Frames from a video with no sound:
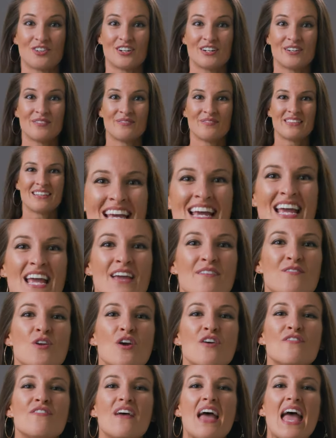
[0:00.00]
floor. If
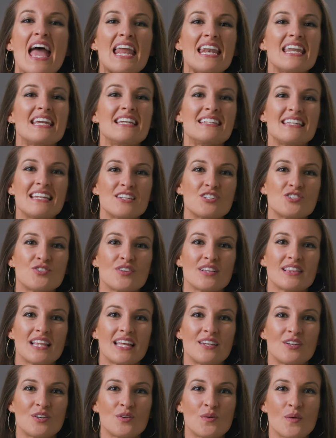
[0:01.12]
you have any
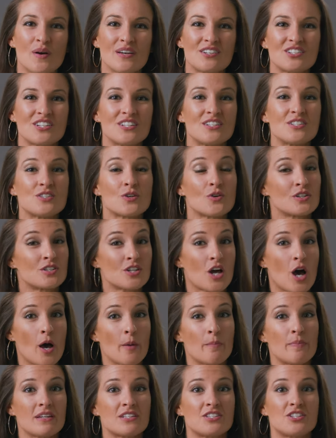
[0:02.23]
dance-related questions or
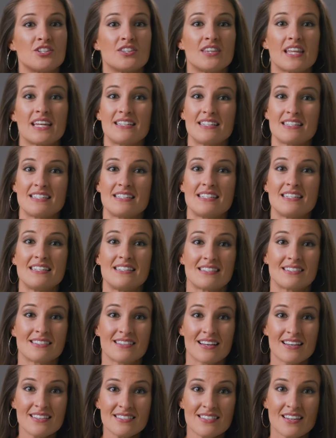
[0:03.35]
topics you'd like to see
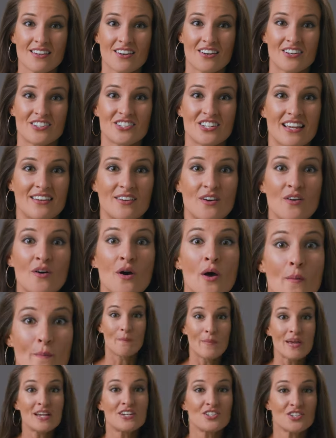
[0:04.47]
discussed on our channel,
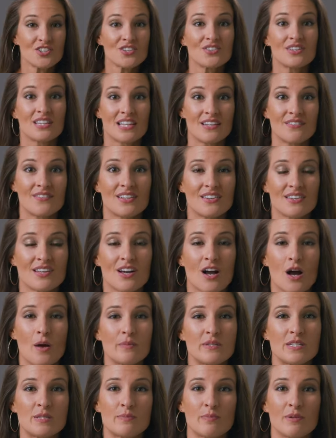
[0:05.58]
make sure you leave it in the
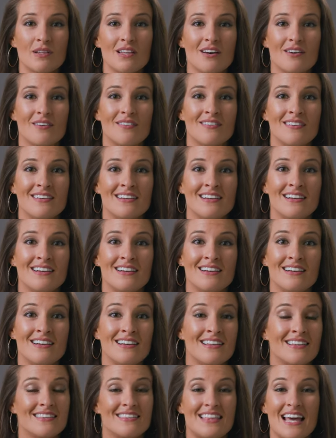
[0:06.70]
comments below.
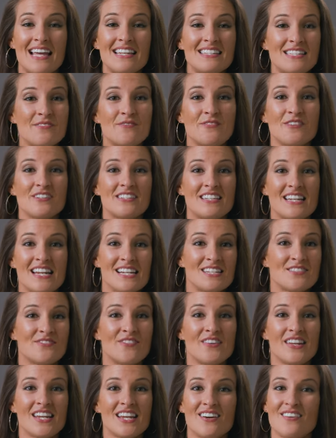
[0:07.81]
That's it for today's
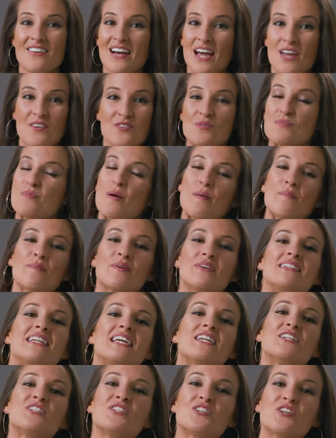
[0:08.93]
video, and remember,
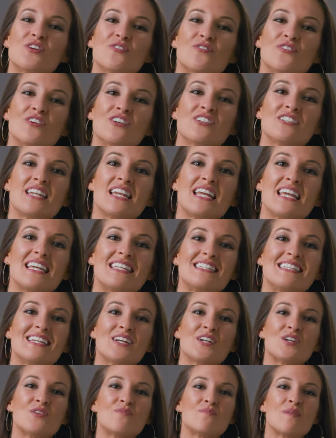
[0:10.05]
Dance University is
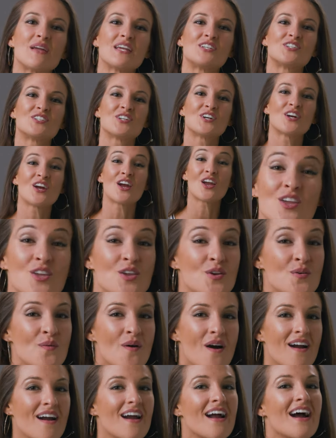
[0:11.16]
here to make sure
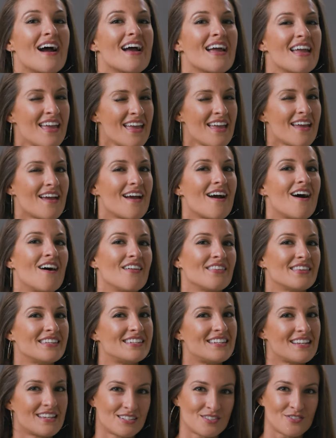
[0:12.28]
you are a hit on
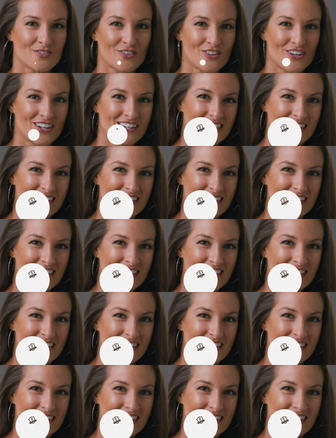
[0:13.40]
the dance floor.